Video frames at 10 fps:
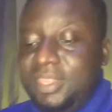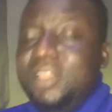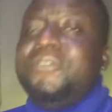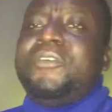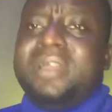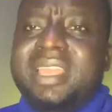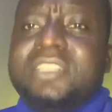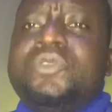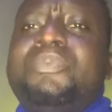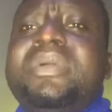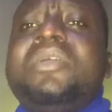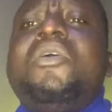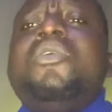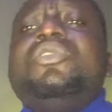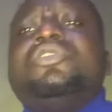forget to bring
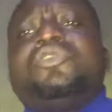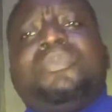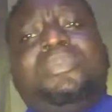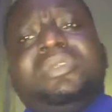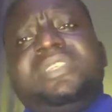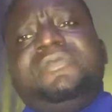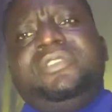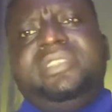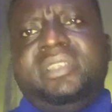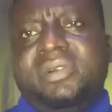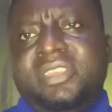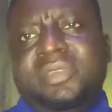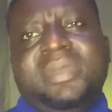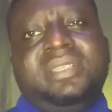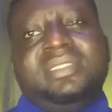all your supportive
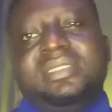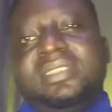documents.